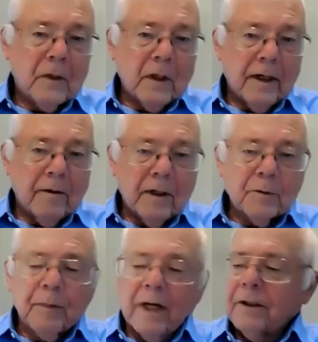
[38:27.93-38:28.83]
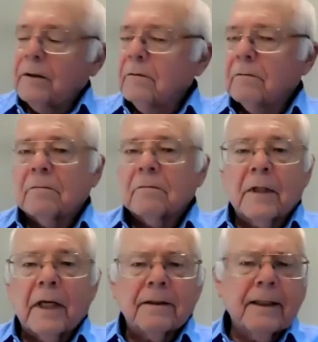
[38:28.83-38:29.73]
IRS budget.
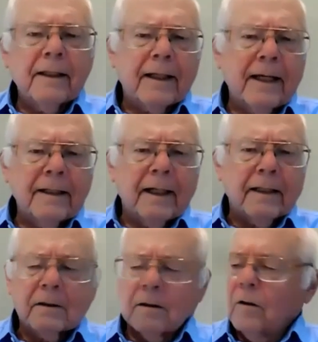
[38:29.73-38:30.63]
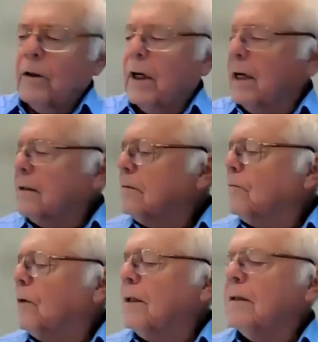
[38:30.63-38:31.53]
Can't see it, can you? Okay,
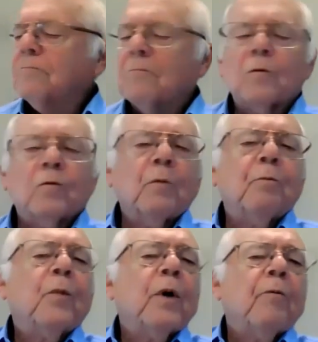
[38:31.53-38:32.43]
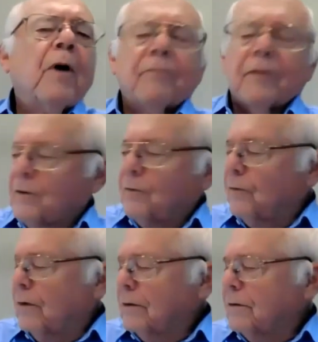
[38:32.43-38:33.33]
well, we'll put a reference
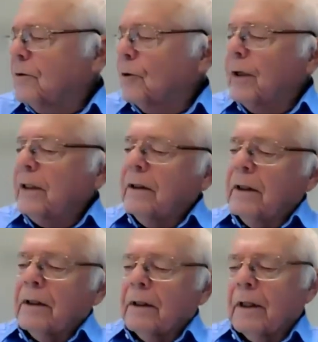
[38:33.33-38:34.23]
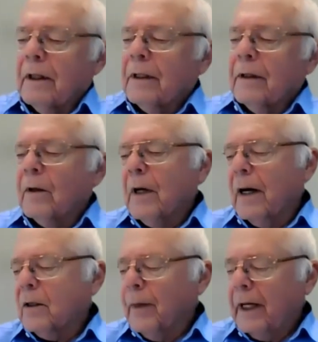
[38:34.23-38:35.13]
to it in our
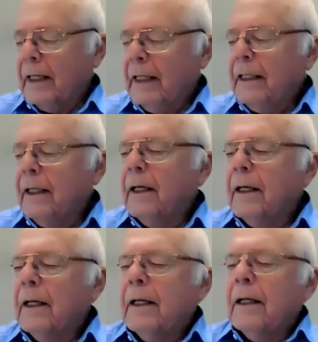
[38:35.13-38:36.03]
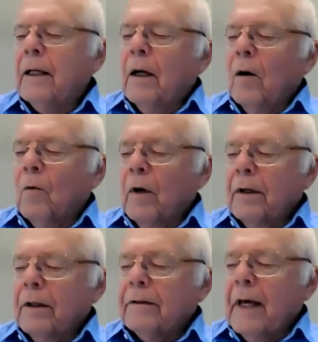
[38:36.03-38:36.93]
document. One
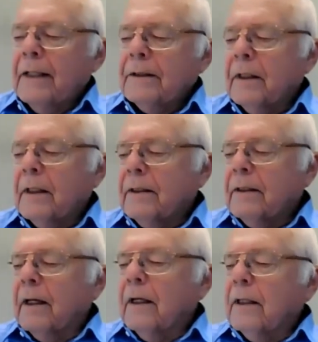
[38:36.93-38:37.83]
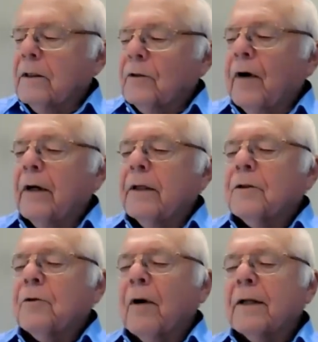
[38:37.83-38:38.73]
of the things that is very
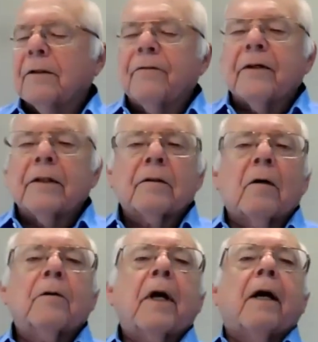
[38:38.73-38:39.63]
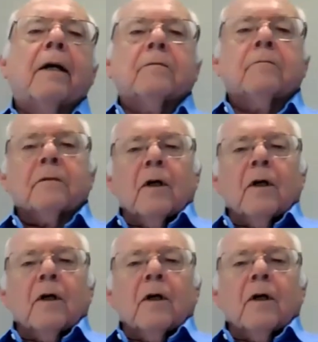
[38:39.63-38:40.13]
instructive is, okay,